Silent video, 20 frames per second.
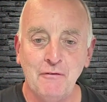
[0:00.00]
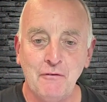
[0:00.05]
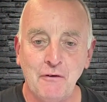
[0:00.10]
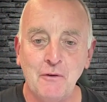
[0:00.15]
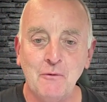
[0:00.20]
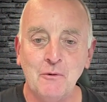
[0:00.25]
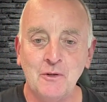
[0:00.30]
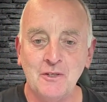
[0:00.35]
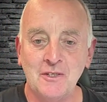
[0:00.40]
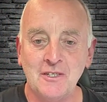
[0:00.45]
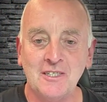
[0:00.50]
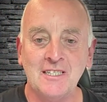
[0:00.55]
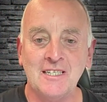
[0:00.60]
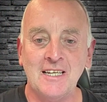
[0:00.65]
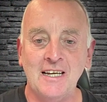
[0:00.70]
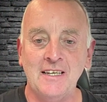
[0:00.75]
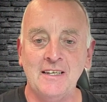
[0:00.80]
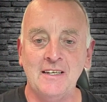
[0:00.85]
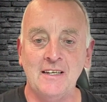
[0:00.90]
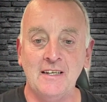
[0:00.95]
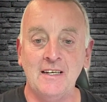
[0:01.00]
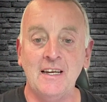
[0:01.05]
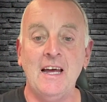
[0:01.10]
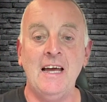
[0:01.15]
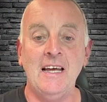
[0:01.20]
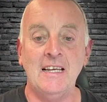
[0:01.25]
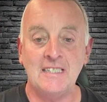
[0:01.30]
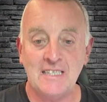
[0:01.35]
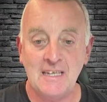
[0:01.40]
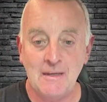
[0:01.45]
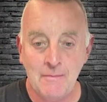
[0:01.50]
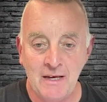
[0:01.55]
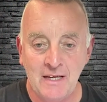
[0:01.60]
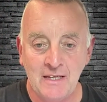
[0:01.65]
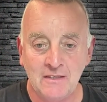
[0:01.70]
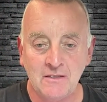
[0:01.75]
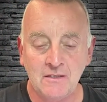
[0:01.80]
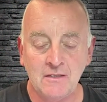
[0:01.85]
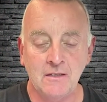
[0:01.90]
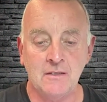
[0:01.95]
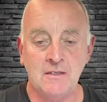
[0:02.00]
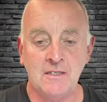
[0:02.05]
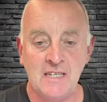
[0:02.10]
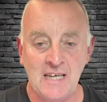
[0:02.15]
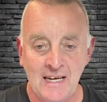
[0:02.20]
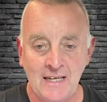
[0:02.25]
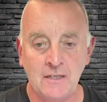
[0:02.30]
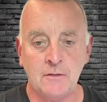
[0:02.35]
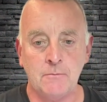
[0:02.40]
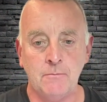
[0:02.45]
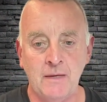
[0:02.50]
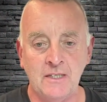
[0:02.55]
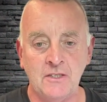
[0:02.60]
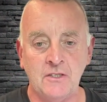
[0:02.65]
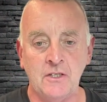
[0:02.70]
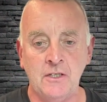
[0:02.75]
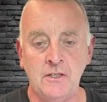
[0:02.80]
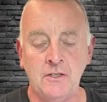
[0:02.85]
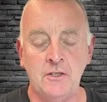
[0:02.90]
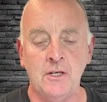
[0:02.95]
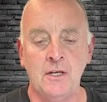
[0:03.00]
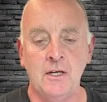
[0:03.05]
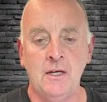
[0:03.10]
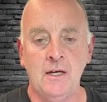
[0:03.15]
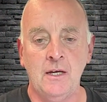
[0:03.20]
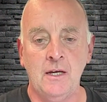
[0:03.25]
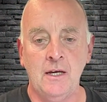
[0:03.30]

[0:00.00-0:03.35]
if I want to send an SMS, a text message